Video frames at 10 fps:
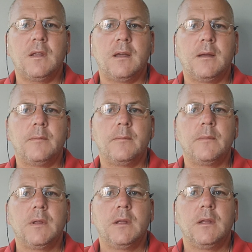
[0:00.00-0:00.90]
Um,
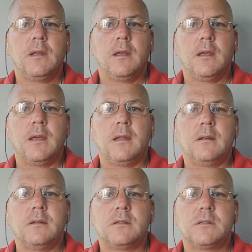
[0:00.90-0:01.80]

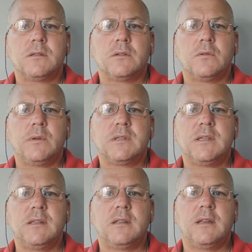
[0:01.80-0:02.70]
and we
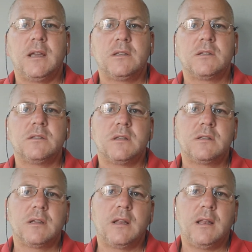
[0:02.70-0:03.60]
see the nations
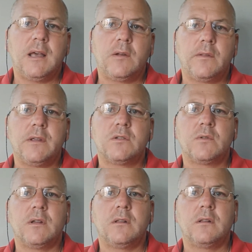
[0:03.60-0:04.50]
that align with
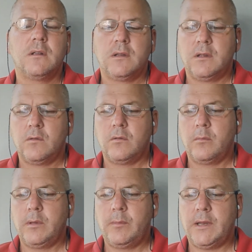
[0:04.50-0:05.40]
Israel will
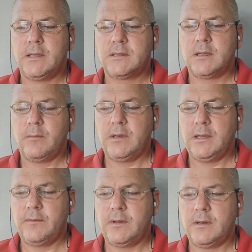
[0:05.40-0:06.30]
be blessed. I mean,
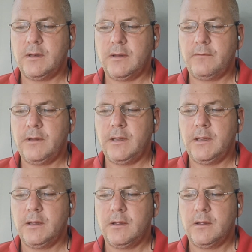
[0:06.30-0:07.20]
even if we
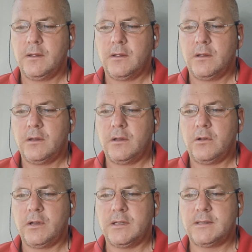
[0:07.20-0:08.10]

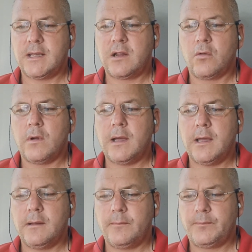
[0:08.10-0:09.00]
look at Zechariah,